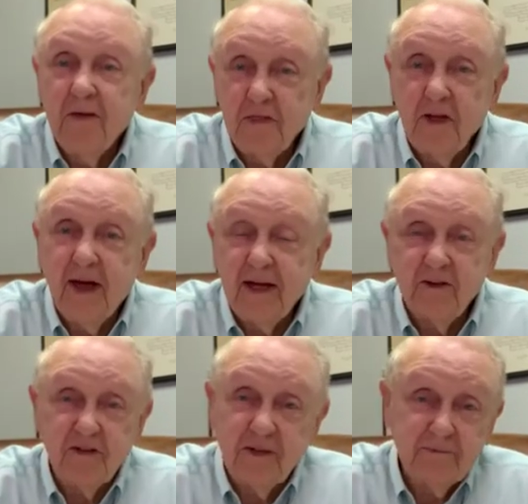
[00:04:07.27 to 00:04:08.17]

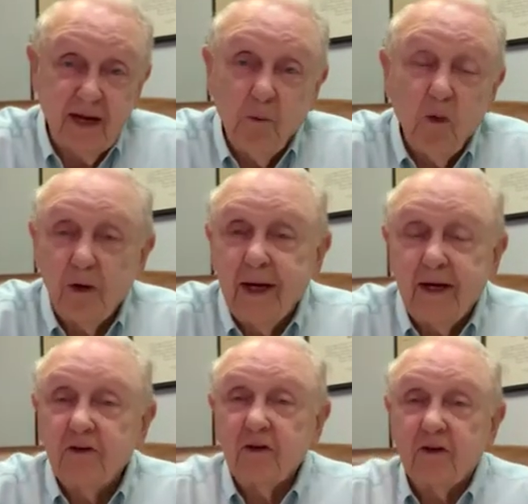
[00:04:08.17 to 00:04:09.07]
things that I won't get
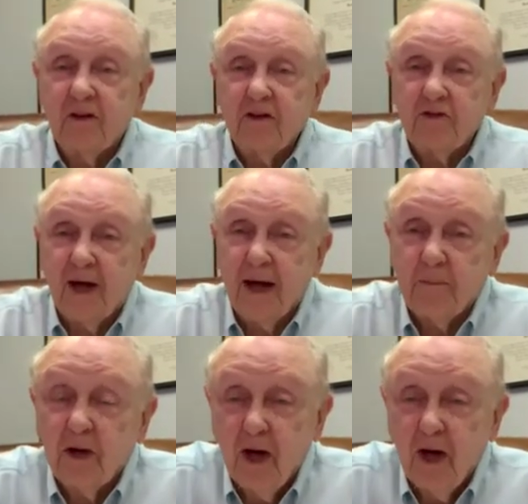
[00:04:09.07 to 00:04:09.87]
into at this time,